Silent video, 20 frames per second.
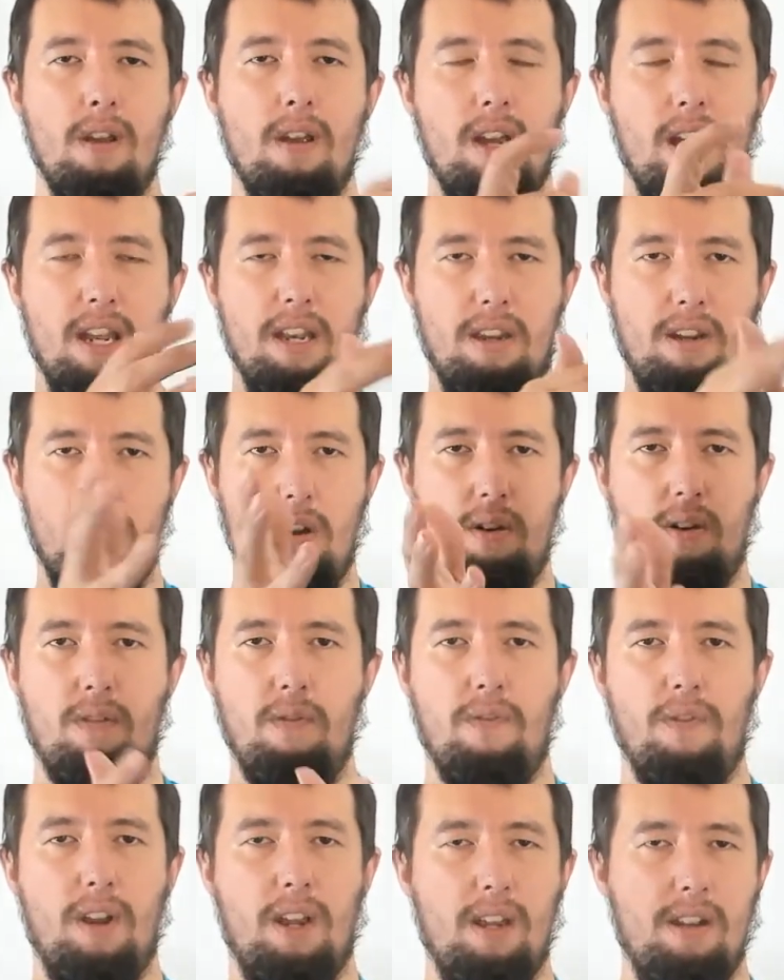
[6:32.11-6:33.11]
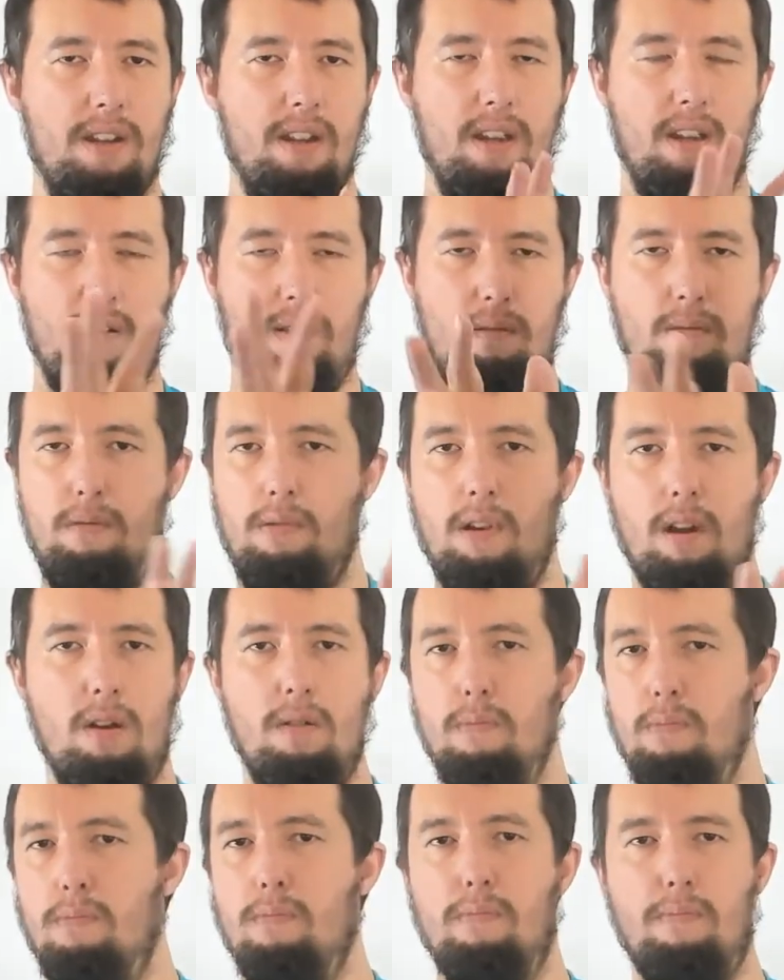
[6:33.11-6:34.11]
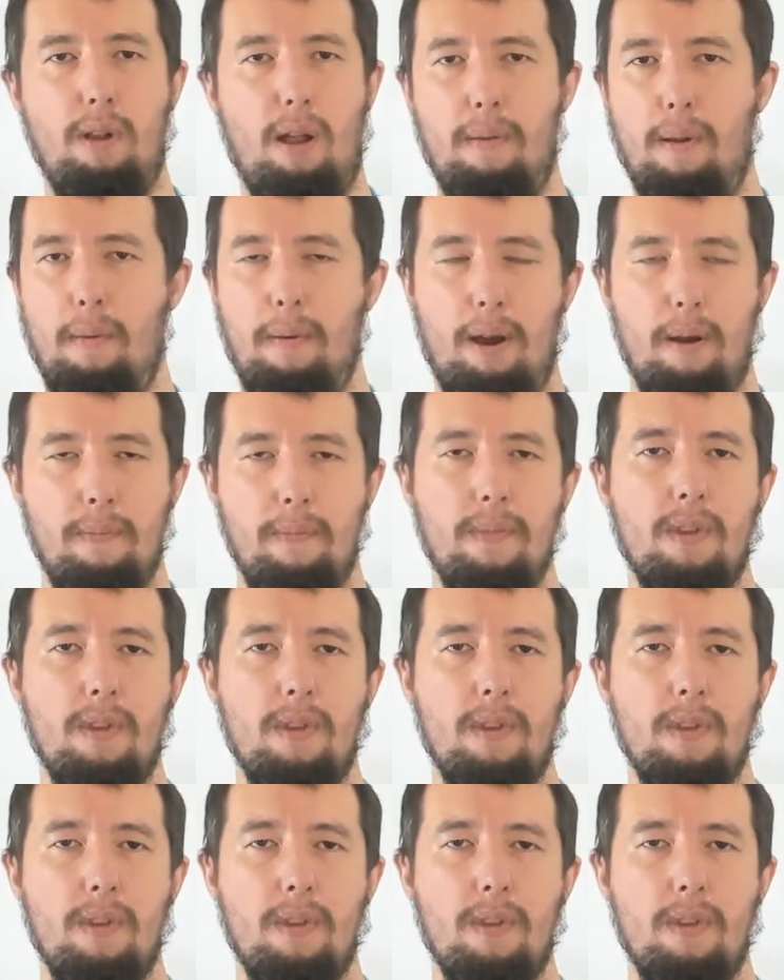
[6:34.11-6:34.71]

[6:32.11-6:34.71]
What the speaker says: and configures it and blah blah blah.